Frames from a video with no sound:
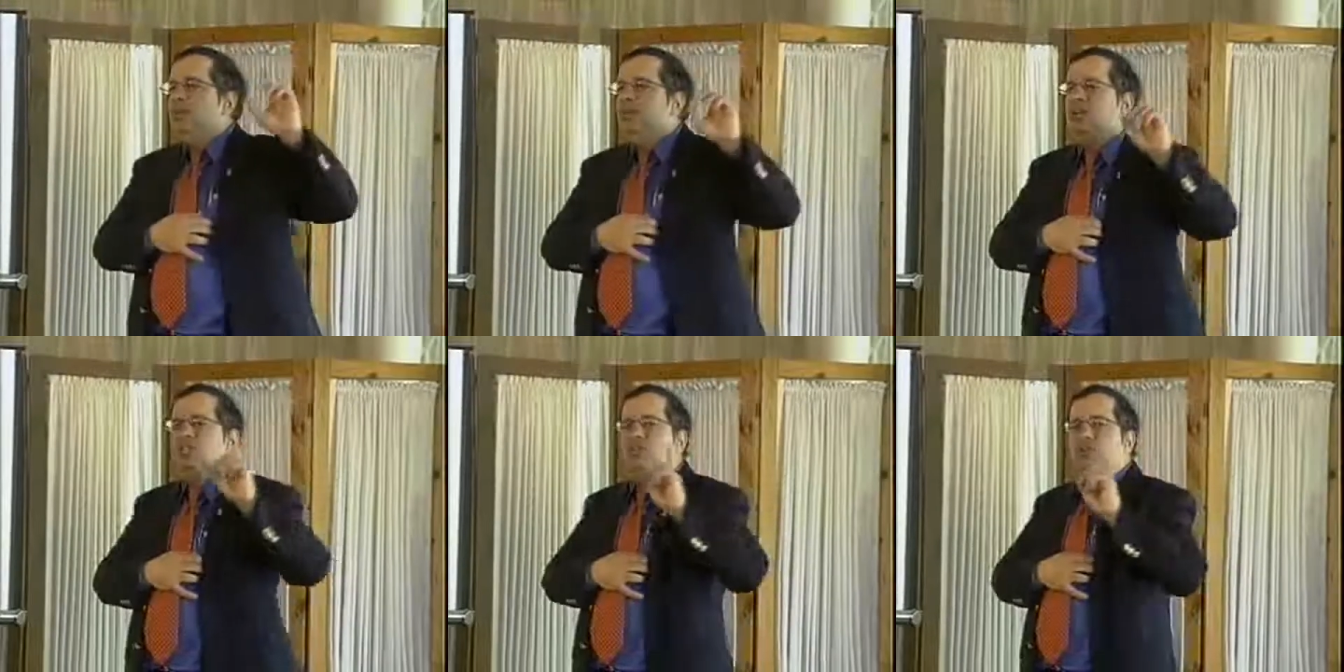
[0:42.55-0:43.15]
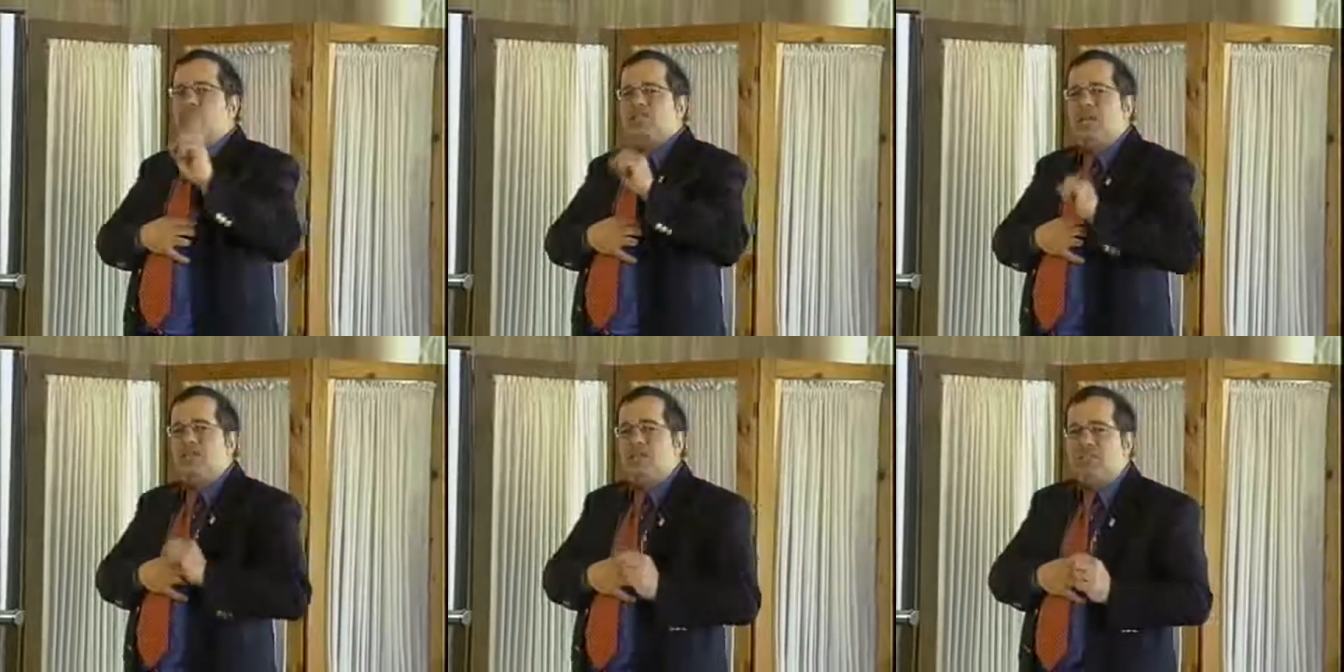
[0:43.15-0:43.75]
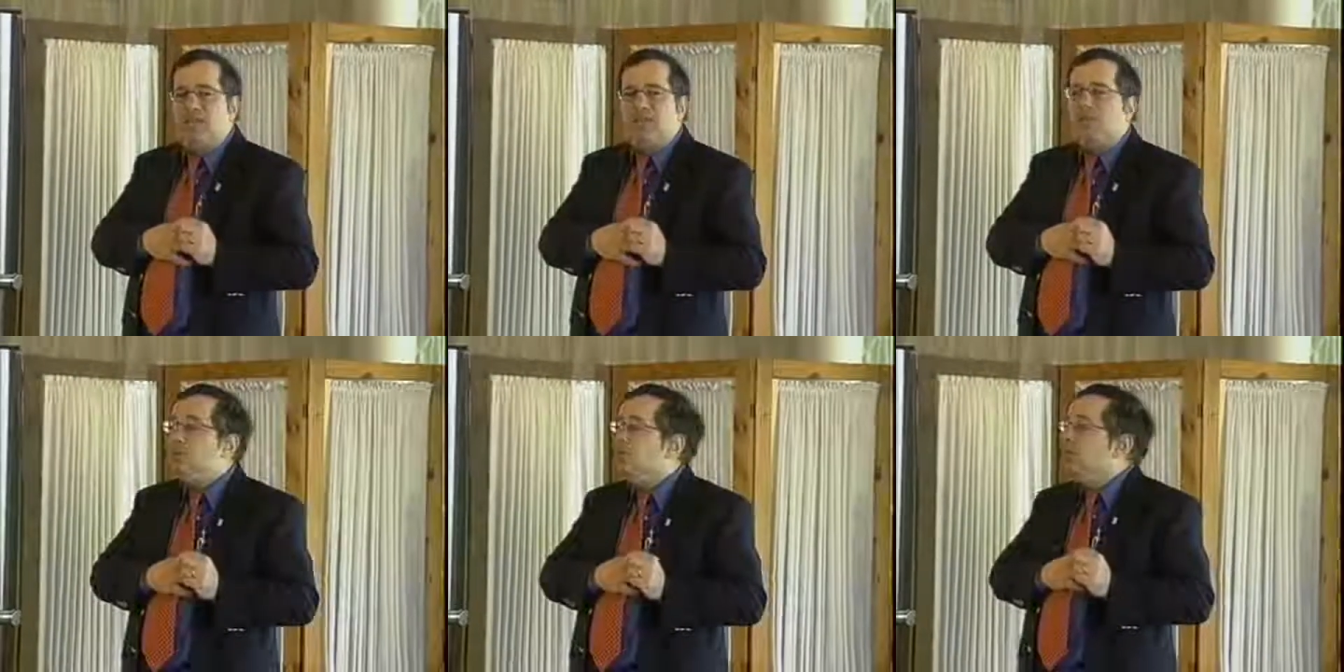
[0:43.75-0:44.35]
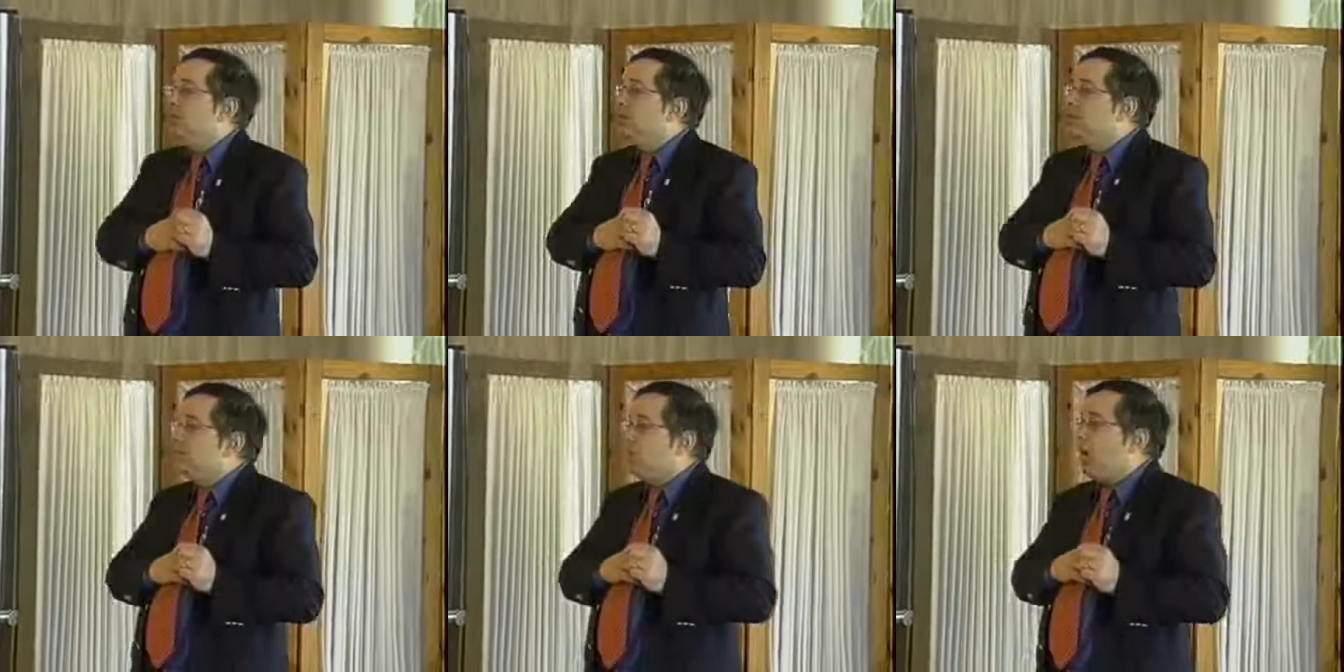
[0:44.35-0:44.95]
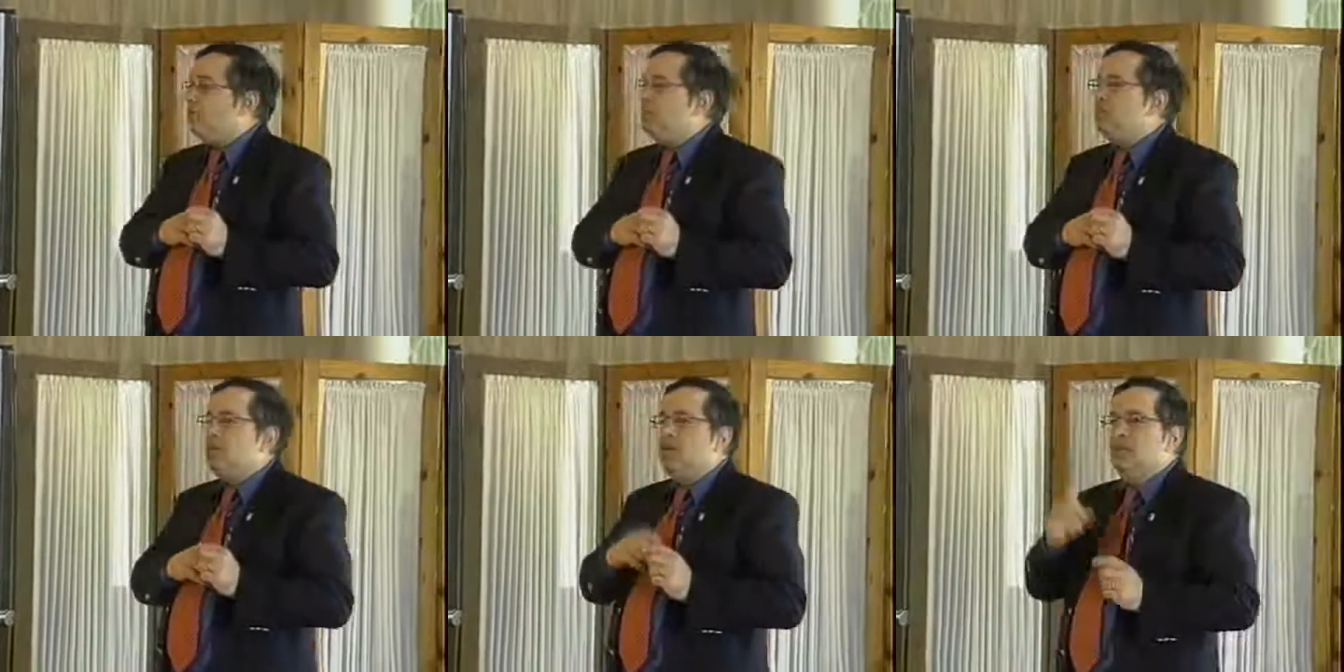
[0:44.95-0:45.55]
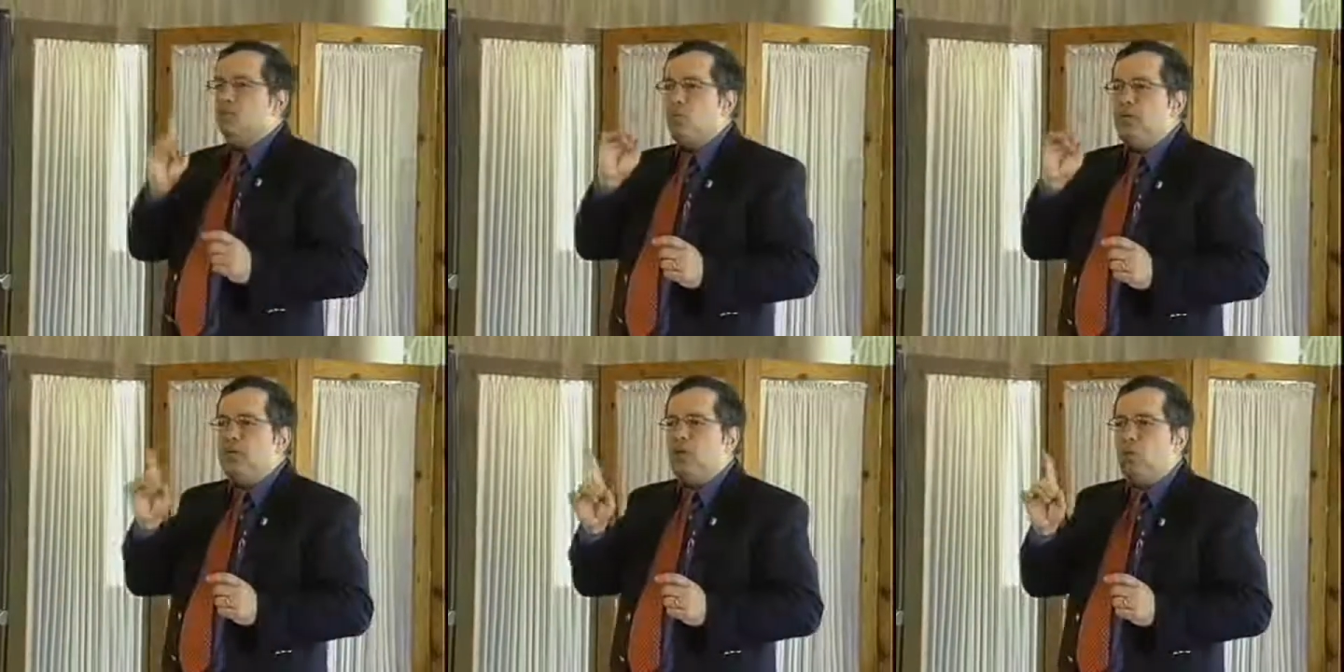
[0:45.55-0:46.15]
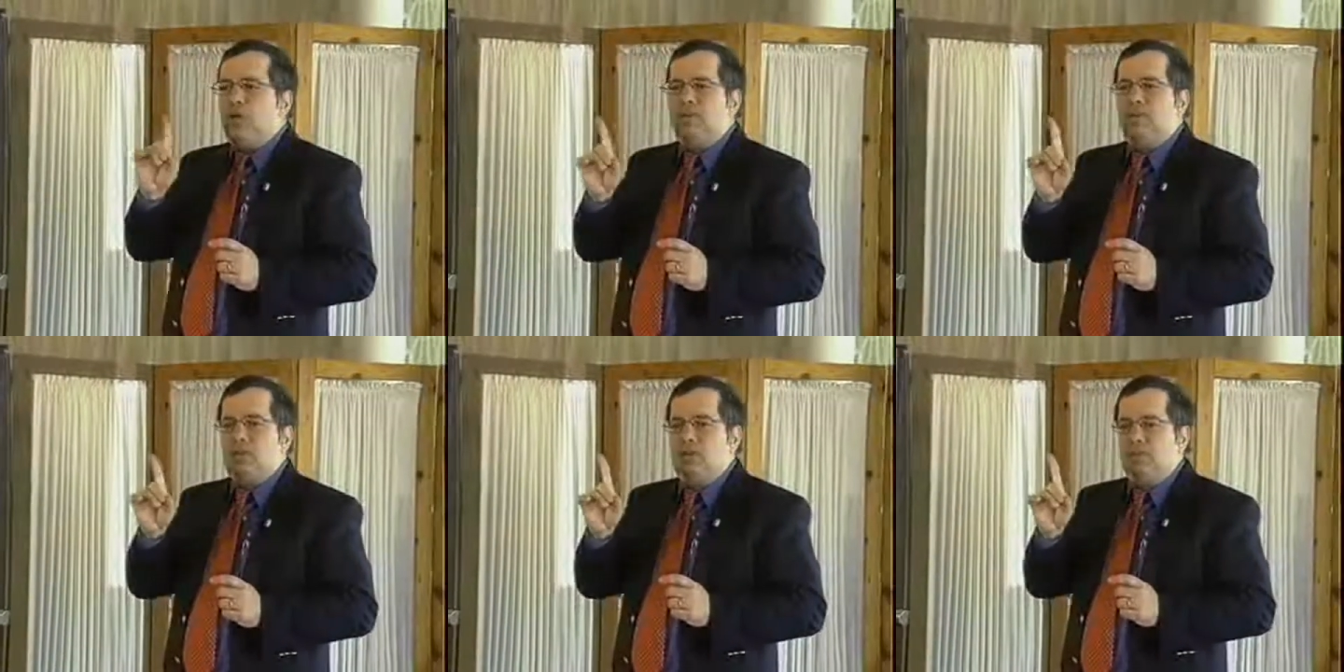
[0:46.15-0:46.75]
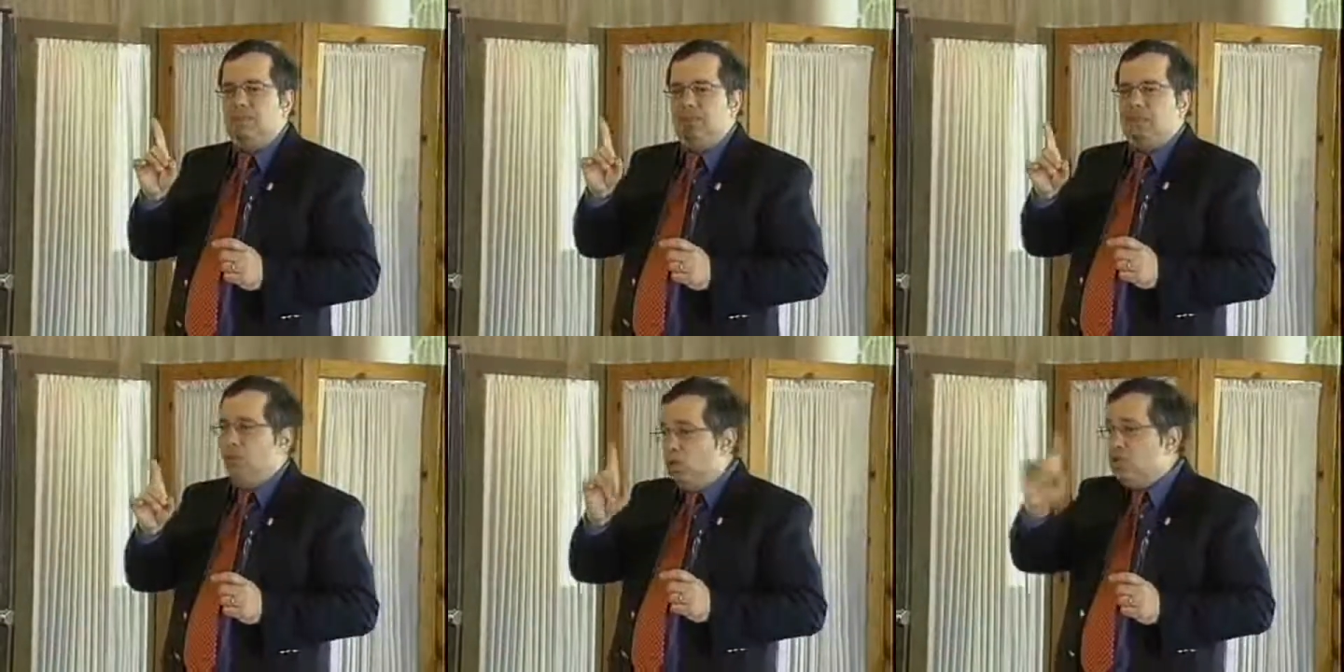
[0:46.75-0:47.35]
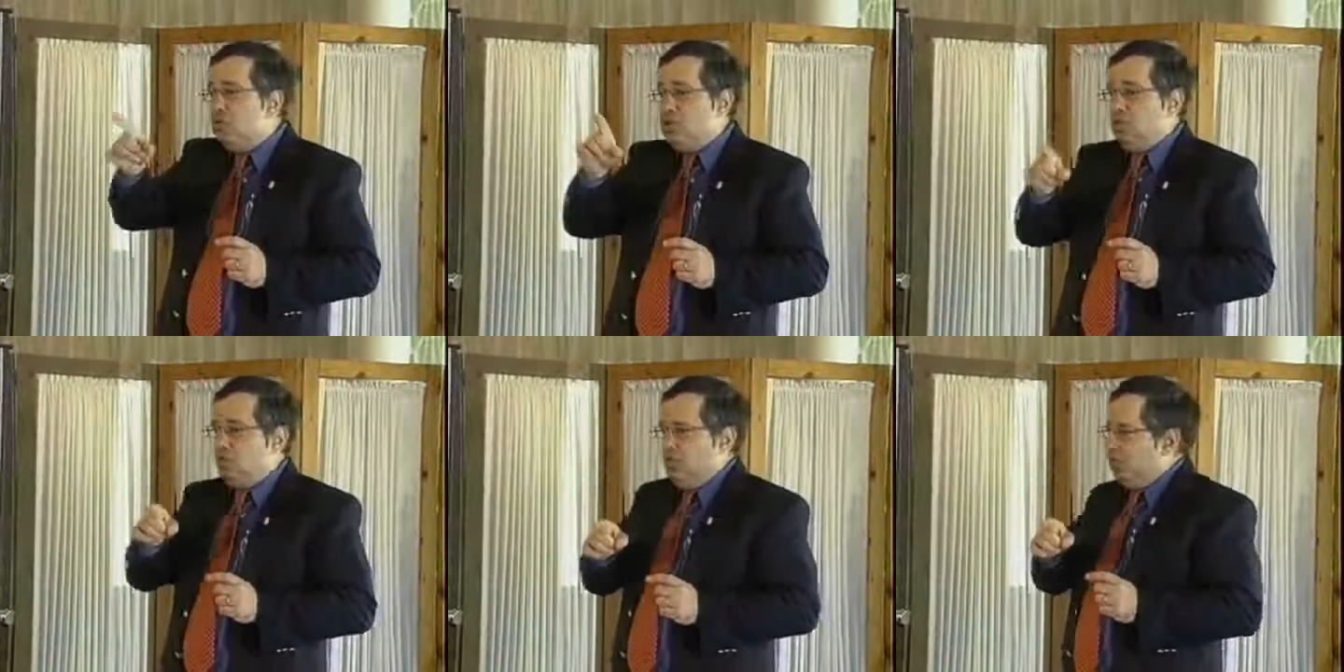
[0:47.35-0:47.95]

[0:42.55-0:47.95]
Because if you say the seven problems, the reader, what do they do? What do you do?